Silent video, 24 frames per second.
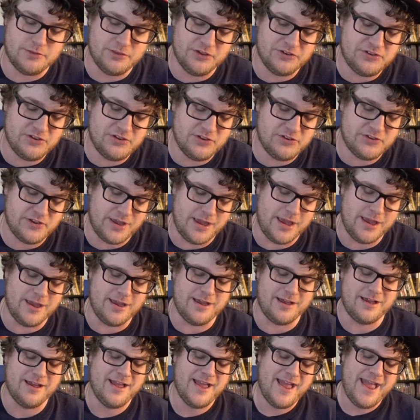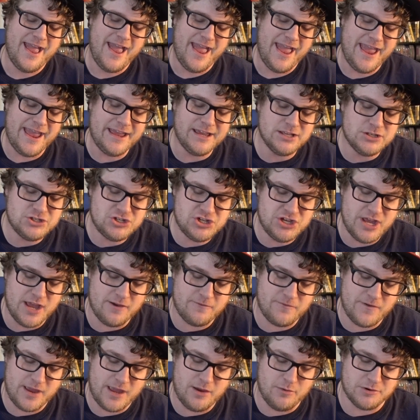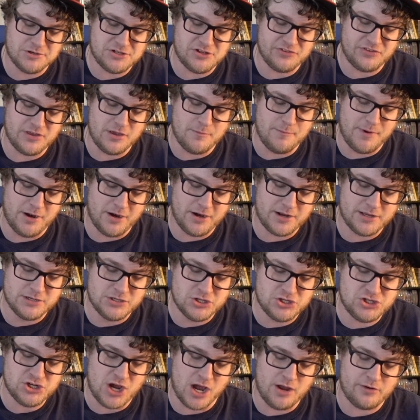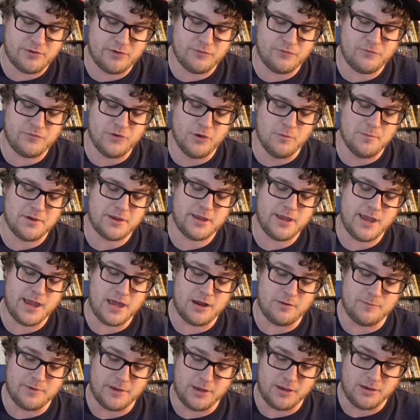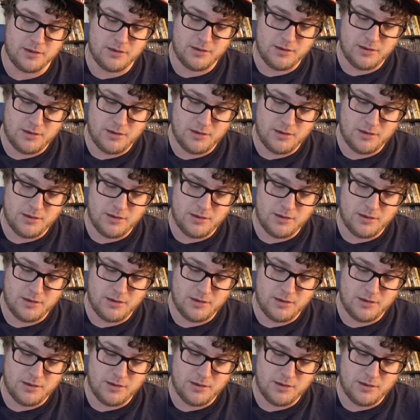This is AGFA, which is the American Genre Film Academy,